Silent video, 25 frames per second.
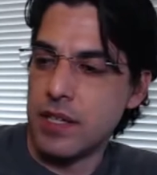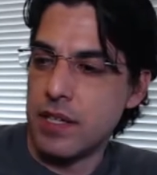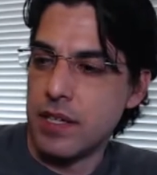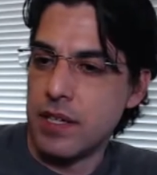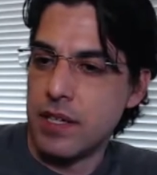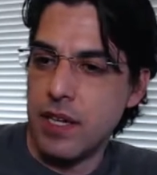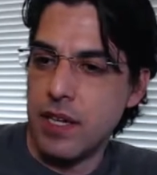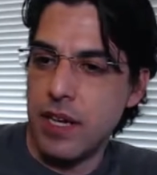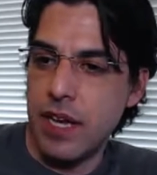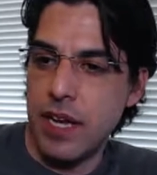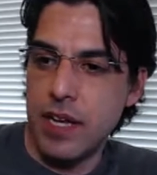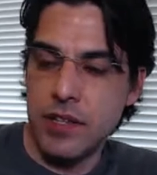
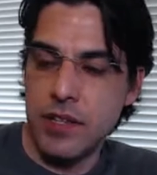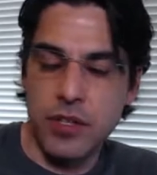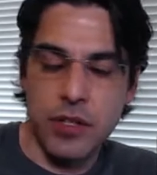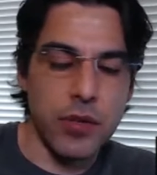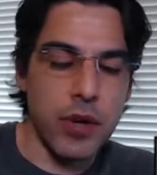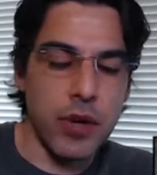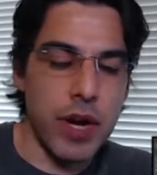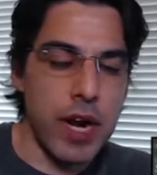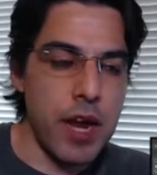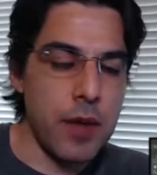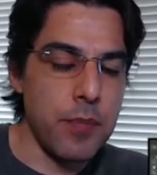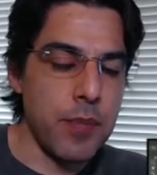and their
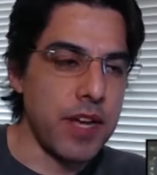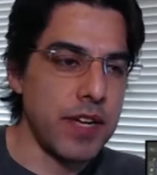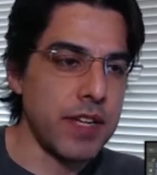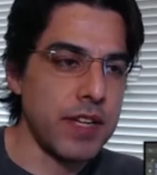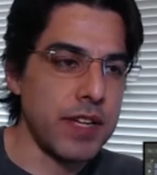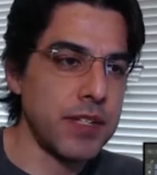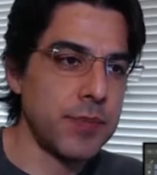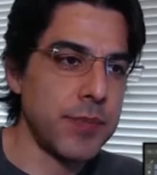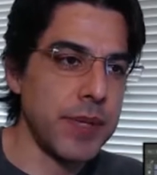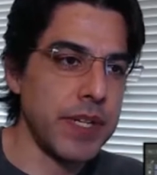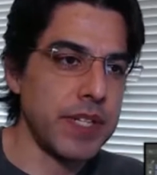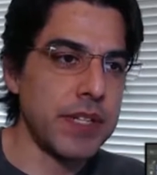grandma
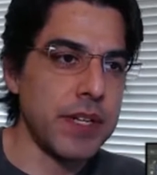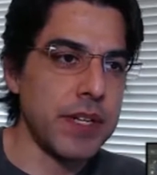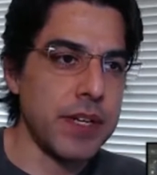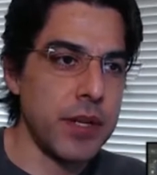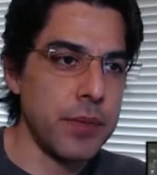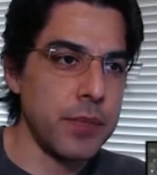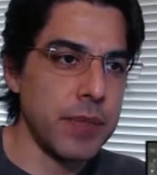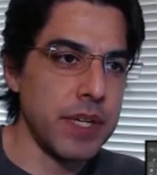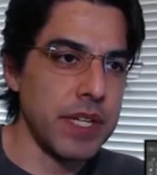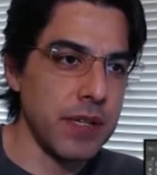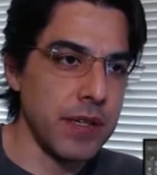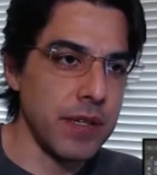has been telling
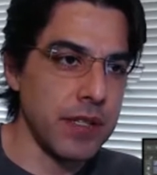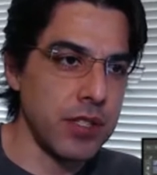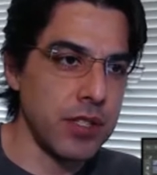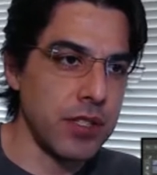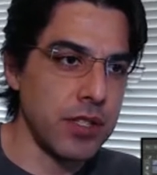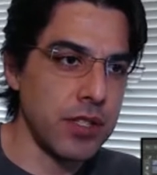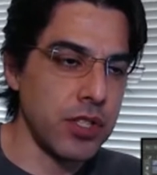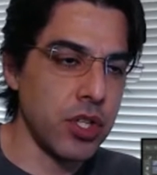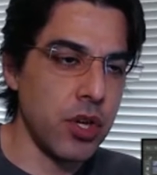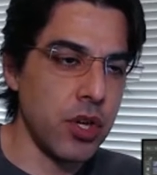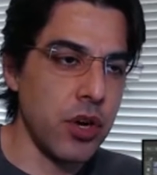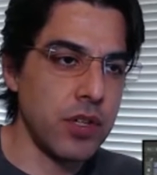me to to
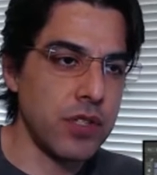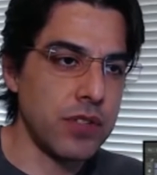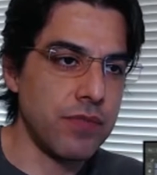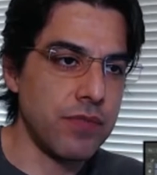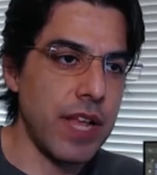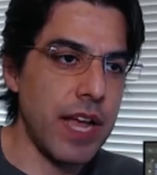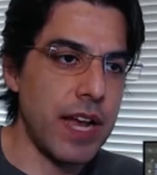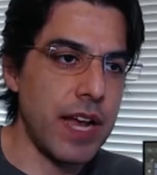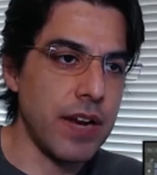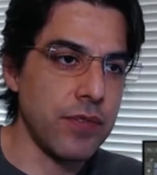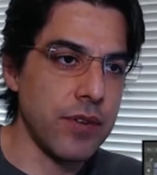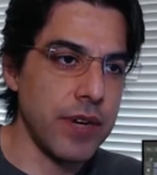charge
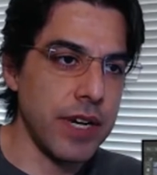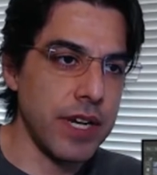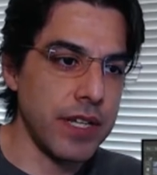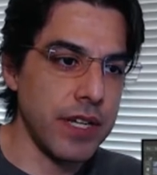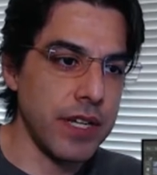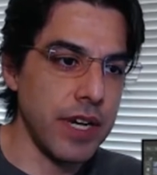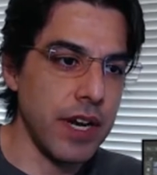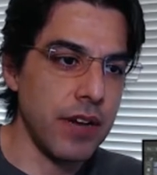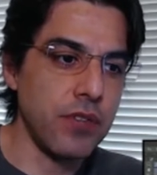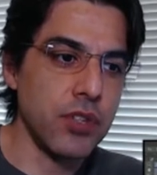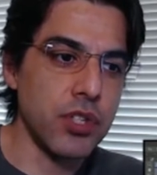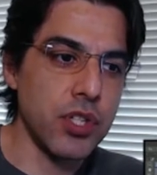flat rate,
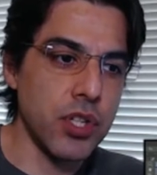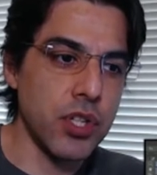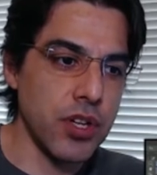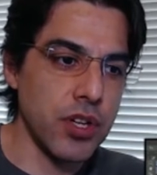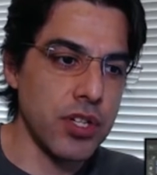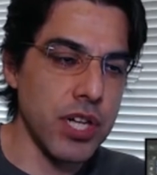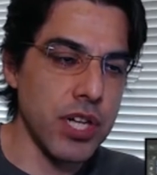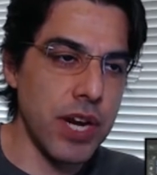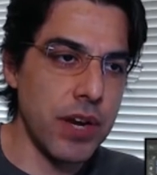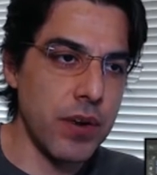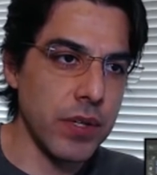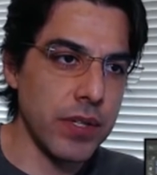never charge
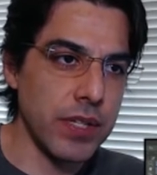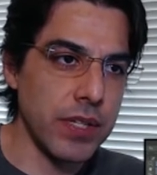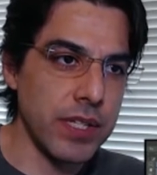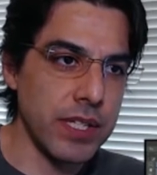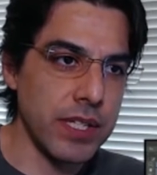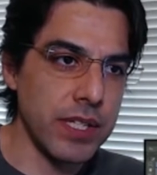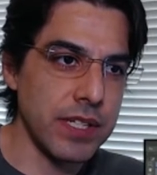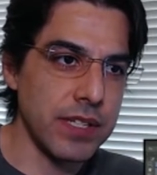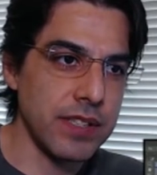hourly.